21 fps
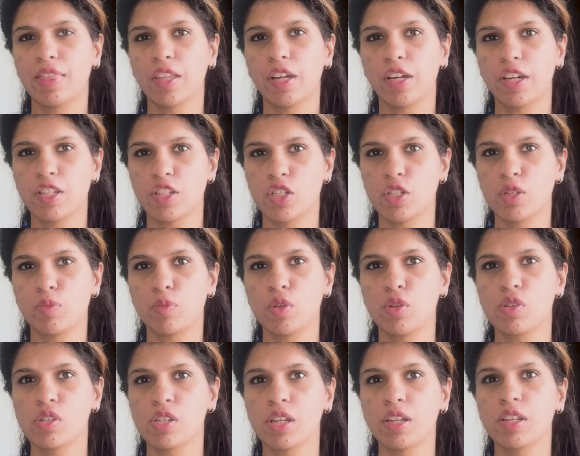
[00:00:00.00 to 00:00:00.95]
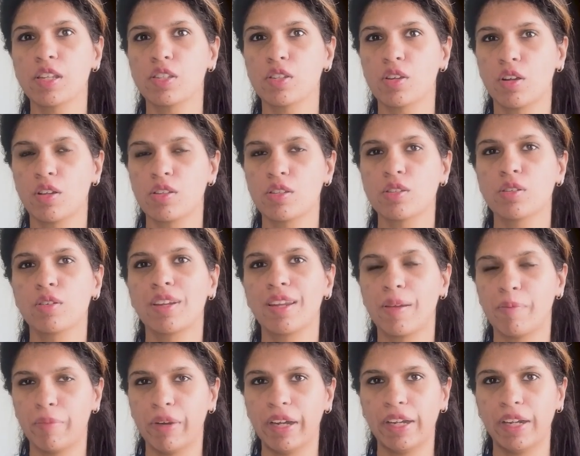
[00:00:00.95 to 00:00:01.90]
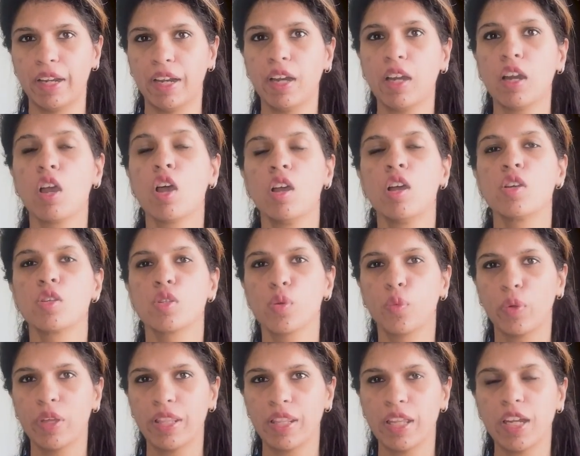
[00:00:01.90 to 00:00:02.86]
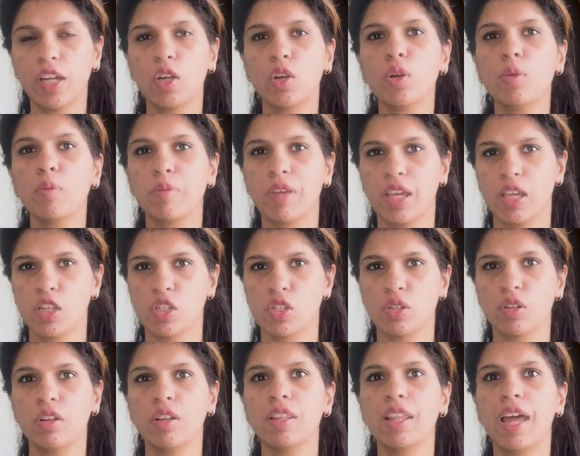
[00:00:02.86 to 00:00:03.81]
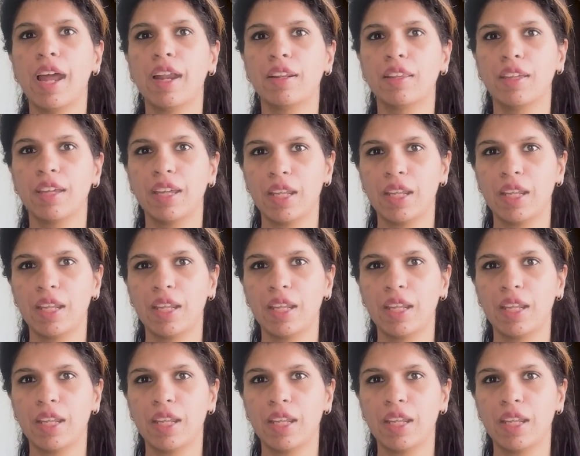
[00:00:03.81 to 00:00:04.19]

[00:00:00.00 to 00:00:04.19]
the distribution is also limited. So we need to make sure that the